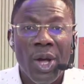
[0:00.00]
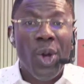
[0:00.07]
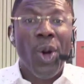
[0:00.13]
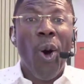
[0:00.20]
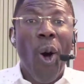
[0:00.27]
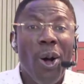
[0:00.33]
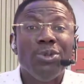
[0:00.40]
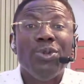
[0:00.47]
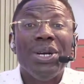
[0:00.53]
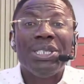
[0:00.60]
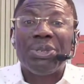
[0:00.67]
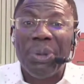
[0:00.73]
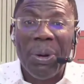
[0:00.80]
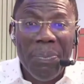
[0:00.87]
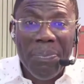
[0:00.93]

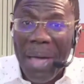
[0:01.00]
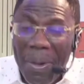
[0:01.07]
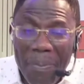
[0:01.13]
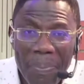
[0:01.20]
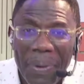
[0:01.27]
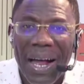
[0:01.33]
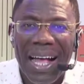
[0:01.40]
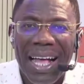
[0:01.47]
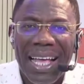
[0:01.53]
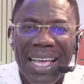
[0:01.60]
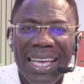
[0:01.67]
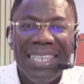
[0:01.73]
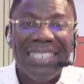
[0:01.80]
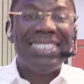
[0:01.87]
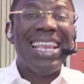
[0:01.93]
Always remember
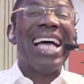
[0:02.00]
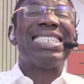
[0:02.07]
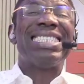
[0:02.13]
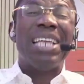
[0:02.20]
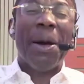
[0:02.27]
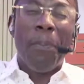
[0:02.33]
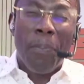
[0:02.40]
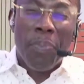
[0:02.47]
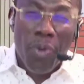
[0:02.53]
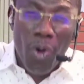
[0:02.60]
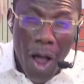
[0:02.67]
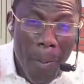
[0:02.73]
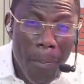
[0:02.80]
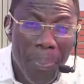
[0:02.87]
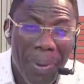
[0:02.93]
that the
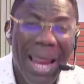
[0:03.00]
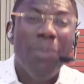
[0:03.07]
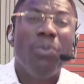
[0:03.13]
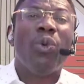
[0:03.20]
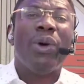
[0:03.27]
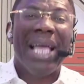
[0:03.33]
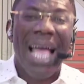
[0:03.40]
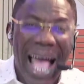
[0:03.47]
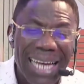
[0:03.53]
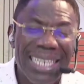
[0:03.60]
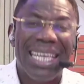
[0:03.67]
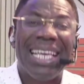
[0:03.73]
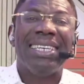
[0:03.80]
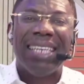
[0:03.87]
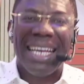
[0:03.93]
problem we had
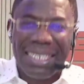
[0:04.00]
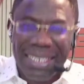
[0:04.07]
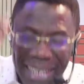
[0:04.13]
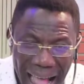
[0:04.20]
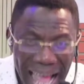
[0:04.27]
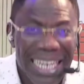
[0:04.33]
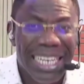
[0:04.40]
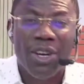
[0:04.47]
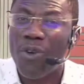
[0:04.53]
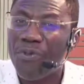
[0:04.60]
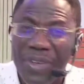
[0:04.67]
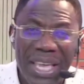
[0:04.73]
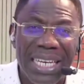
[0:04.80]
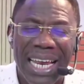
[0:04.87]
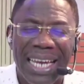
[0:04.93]
in the Garden of
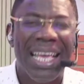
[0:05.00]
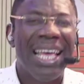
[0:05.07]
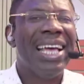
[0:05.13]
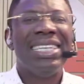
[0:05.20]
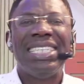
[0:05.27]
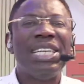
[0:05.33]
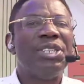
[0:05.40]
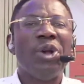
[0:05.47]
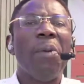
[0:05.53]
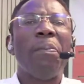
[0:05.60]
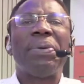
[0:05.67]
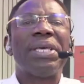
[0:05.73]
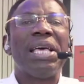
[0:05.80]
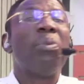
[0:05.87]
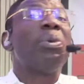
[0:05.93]
Eden did not
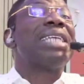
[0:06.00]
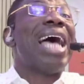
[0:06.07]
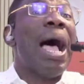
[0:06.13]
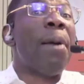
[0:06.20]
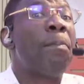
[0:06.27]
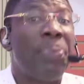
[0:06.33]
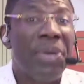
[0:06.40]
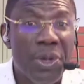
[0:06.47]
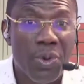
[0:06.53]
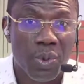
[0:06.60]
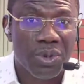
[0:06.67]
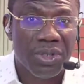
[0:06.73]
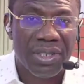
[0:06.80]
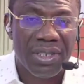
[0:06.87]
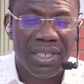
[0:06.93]
begin with
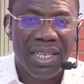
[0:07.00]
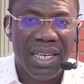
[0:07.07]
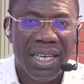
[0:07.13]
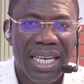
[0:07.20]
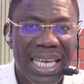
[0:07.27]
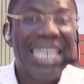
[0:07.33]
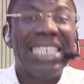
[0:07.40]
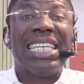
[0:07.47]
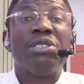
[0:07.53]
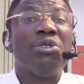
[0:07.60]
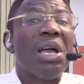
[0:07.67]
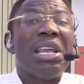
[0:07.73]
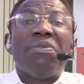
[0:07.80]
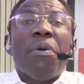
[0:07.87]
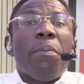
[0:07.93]
abuse. It did
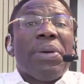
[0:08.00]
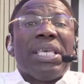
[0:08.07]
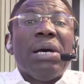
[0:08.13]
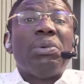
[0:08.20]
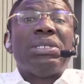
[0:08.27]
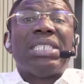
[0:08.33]
not even begin with